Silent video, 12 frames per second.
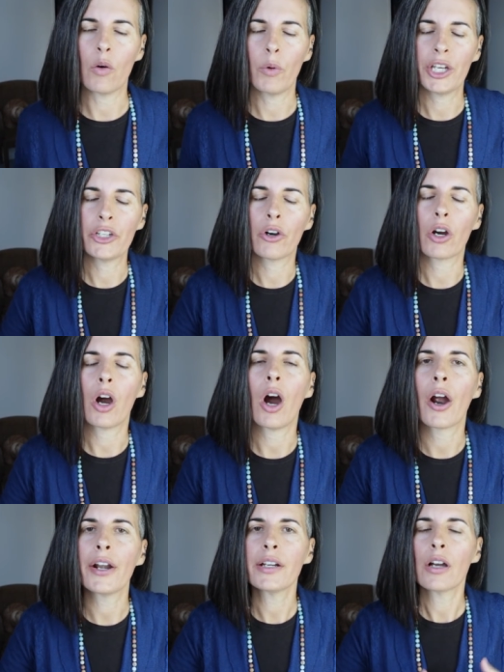when your
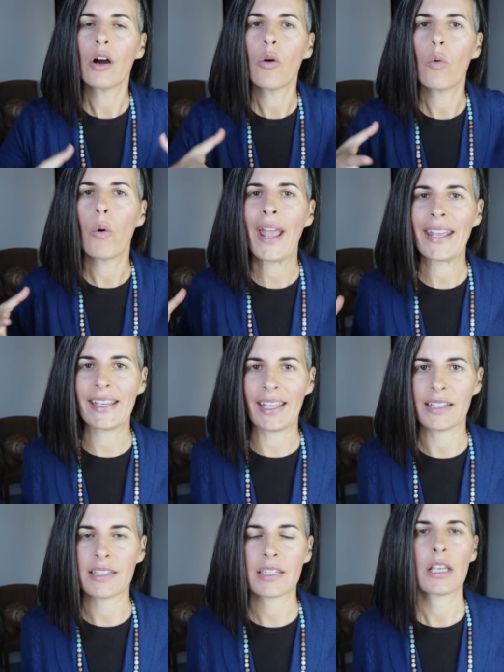heart
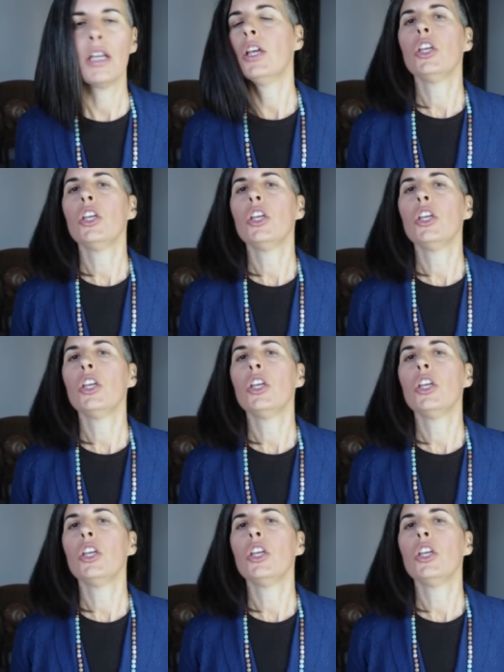awakens,